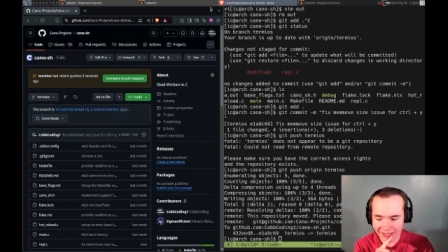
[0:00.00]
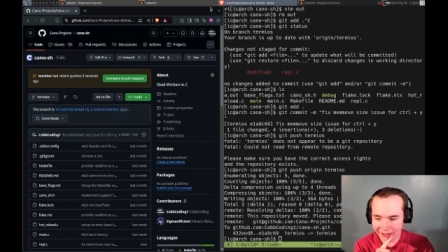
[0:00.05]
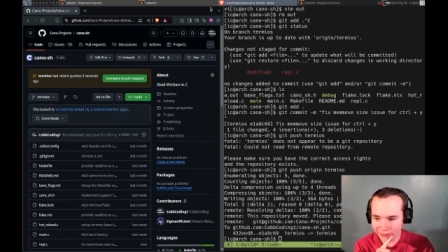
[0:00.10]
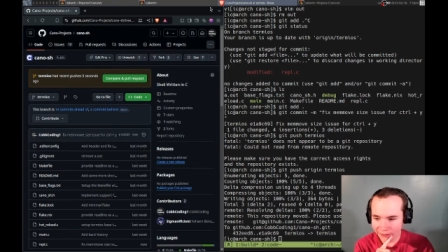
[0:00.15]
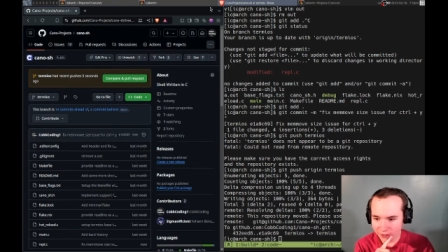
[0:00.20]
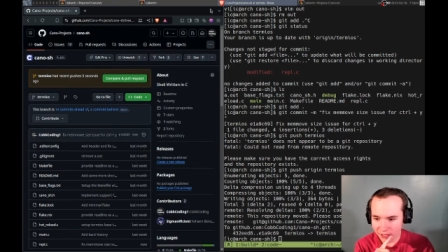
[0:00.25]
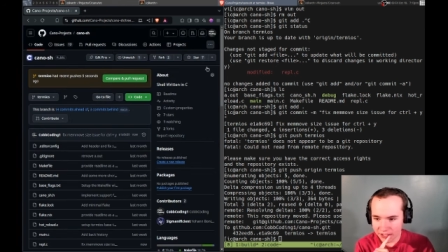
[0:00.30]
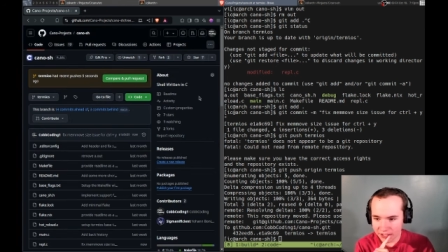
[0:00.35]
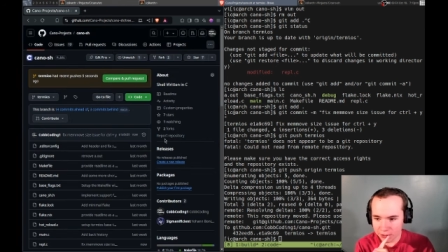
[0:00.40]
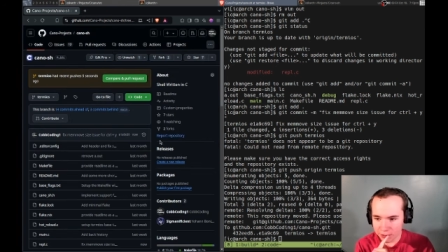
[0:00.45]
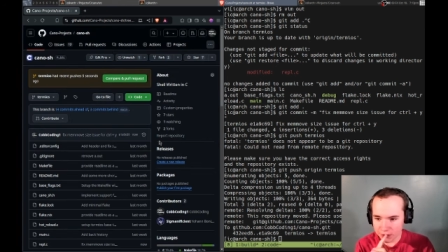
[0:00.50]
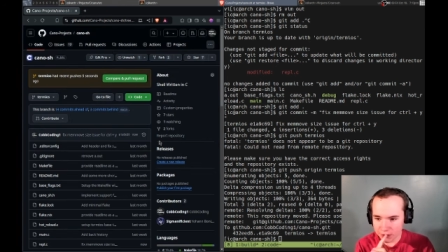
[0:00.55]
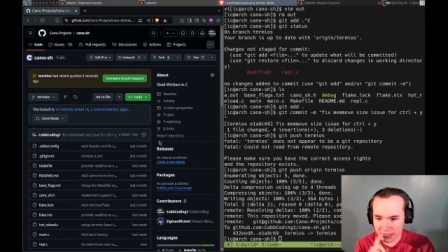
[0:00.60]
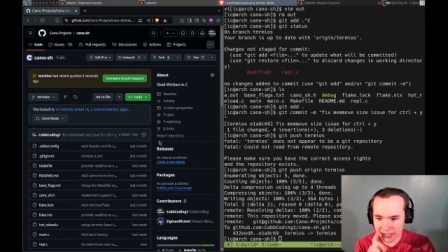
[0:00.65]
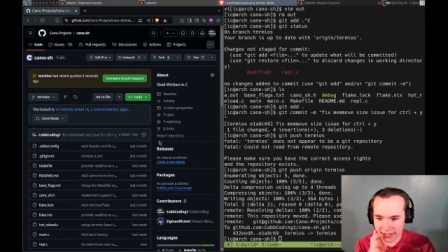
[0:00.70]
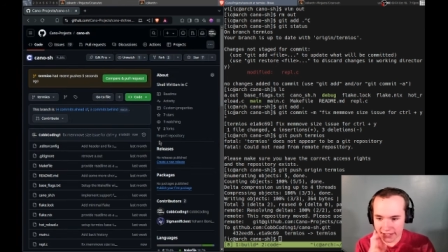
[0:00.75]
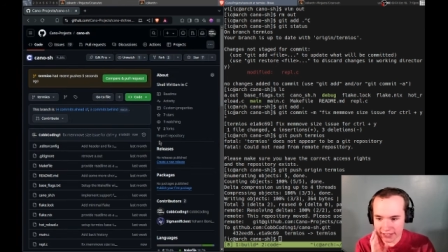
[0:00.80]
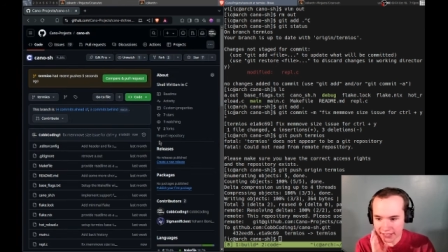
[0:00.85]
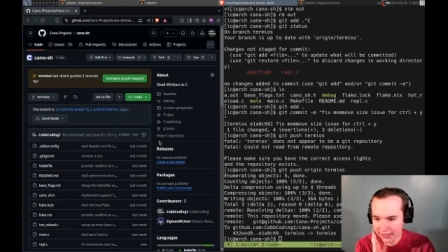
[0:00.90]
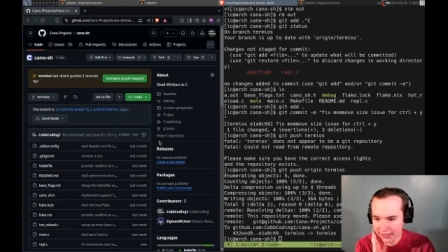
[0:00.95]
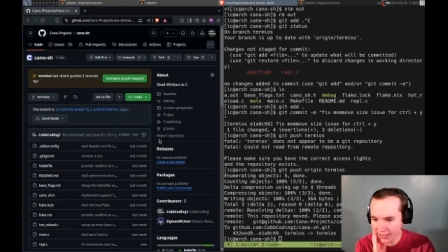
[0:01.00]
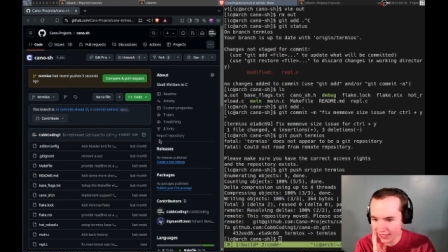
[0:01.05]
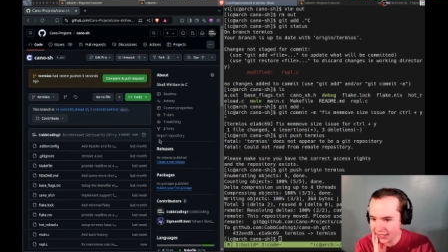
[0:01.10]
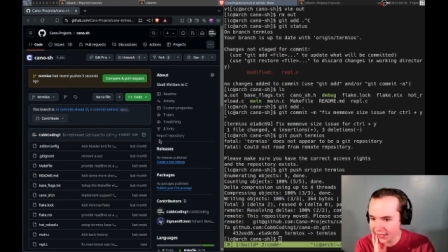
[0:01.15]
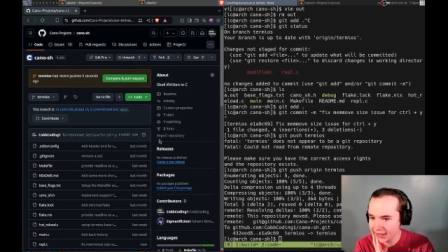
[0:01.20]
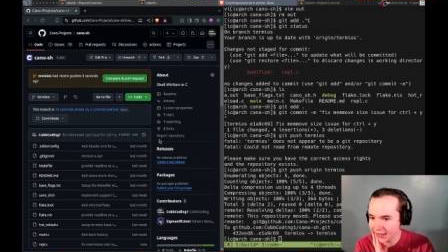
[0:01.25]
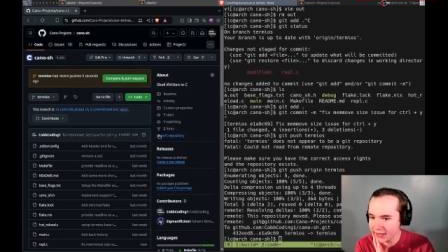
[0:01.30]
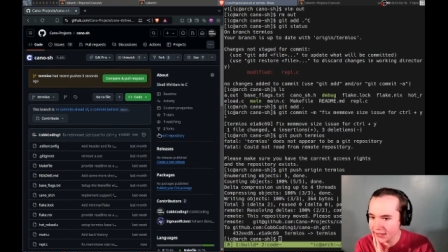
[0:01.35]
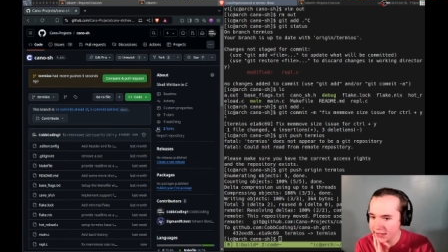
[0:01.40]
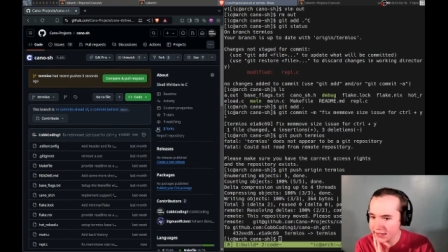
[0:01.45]
forgot to change the thing.
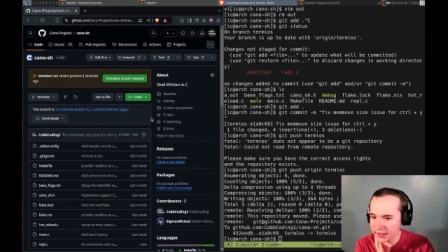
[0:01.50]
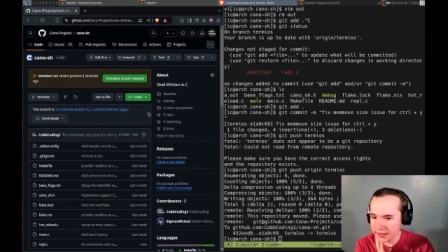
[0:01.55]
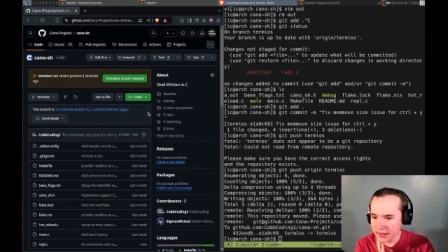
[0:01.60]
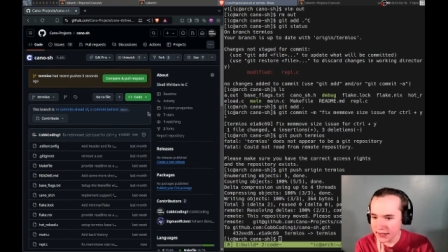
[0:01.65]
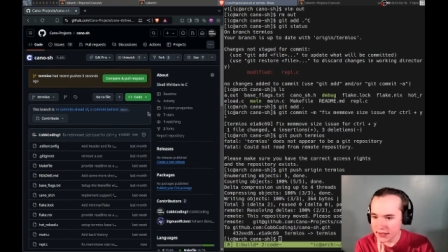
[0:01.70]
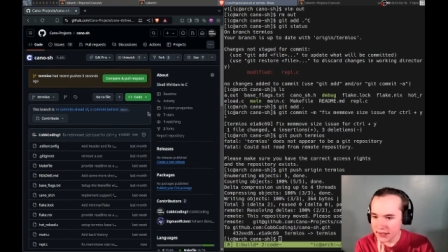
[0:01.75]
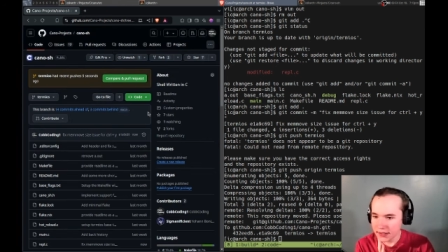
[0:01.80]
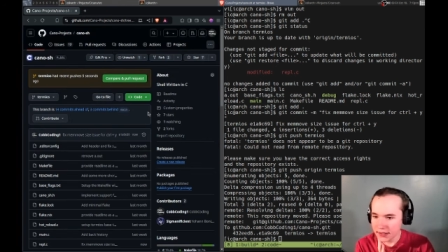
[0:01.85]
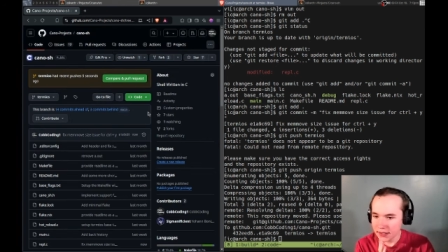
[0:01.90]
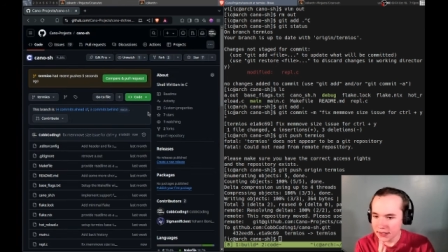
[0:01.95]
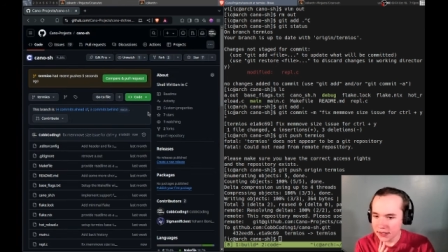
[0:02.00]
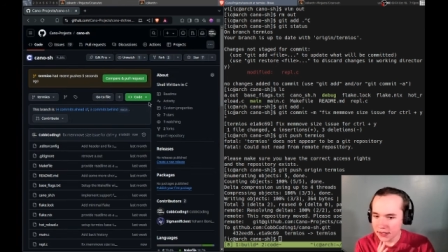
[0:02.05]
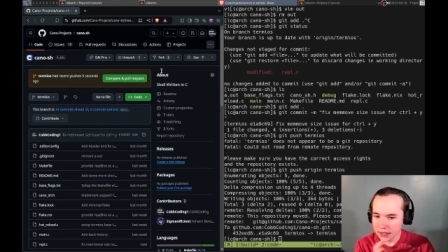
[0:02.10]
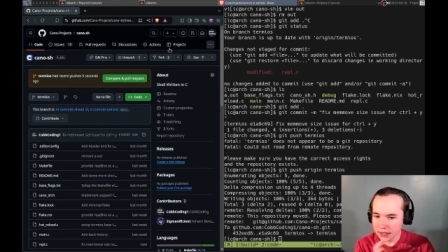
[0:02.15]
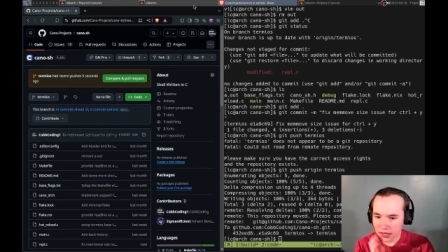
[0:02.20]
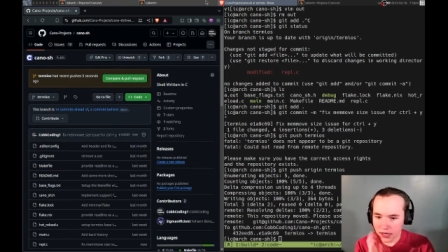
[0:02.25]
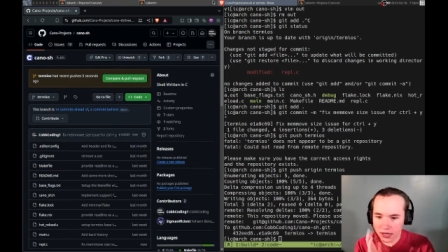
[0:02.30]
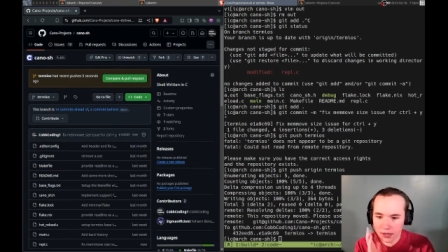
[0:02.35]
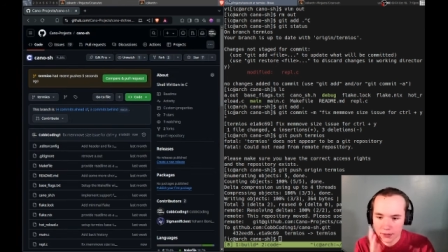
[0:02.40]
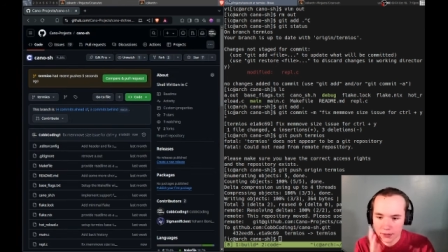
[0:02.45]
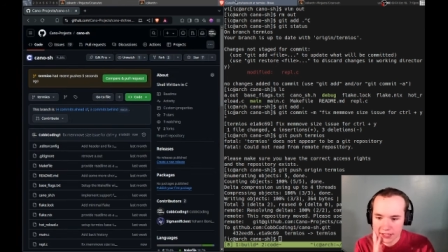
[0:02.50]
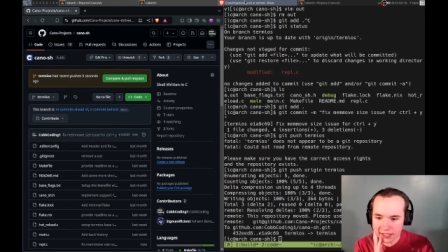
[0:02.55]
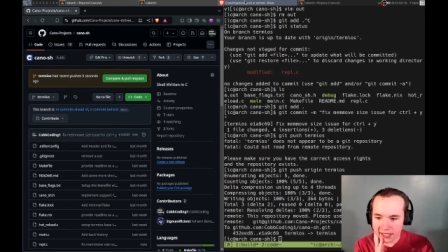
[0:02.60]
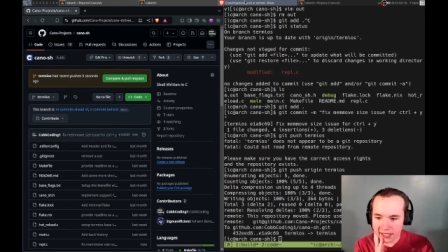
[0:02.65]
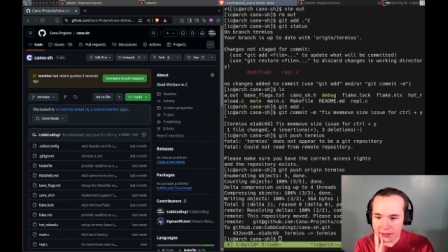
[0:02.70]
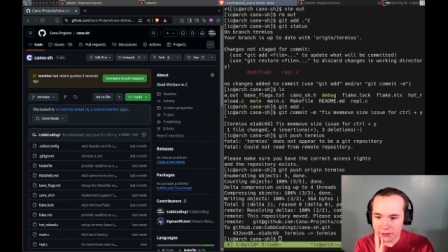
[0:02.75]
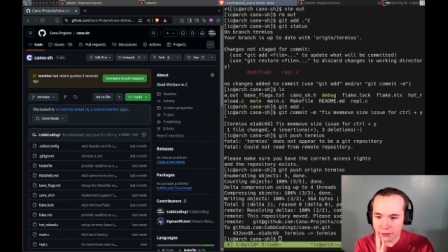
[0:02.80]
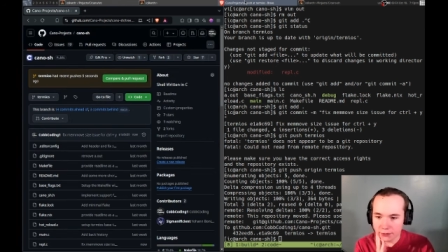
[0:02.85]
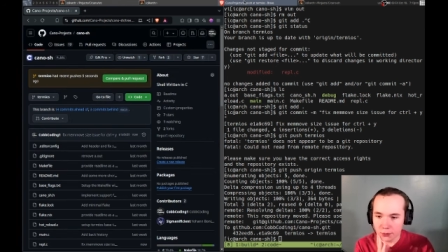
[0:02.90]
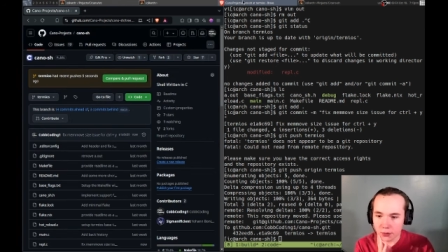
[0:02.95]
But it did
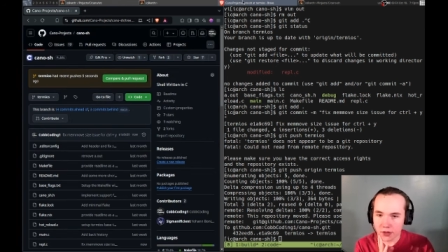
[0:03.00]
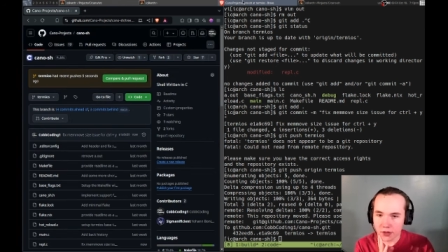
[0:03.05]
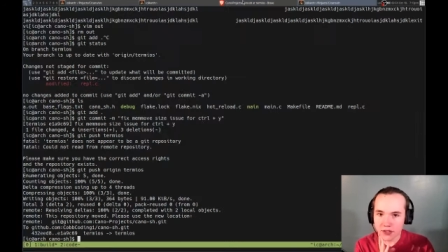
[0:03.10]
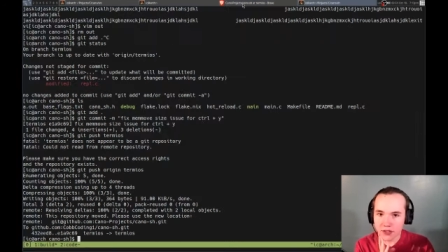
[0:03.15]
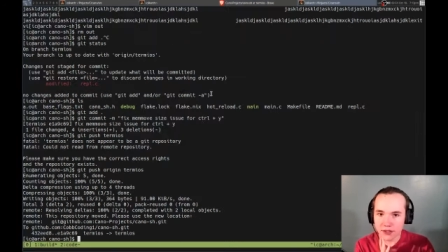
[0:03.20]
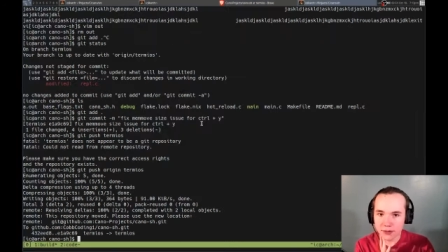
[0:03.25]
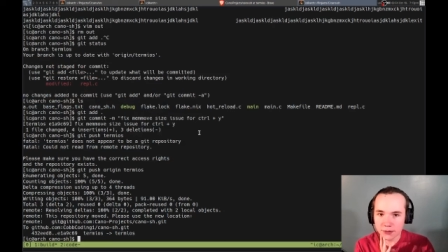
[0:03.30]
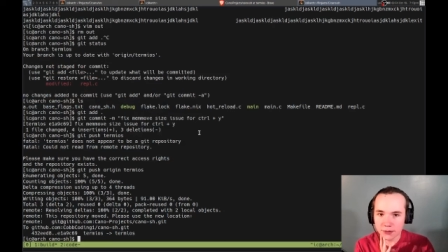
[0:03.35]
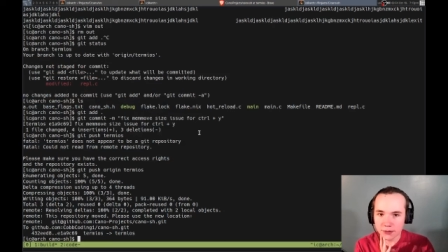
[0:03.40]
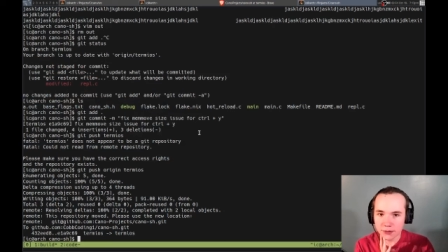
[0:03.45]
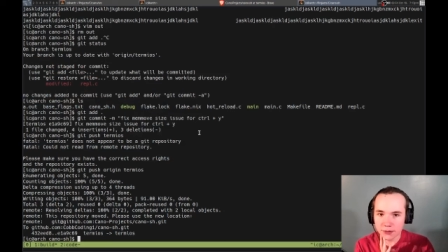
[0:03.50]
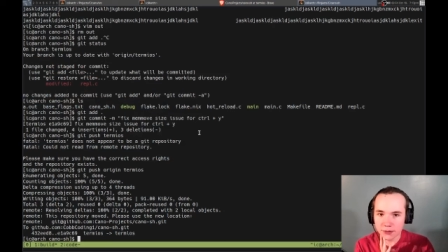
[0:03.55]
work, so we're fine.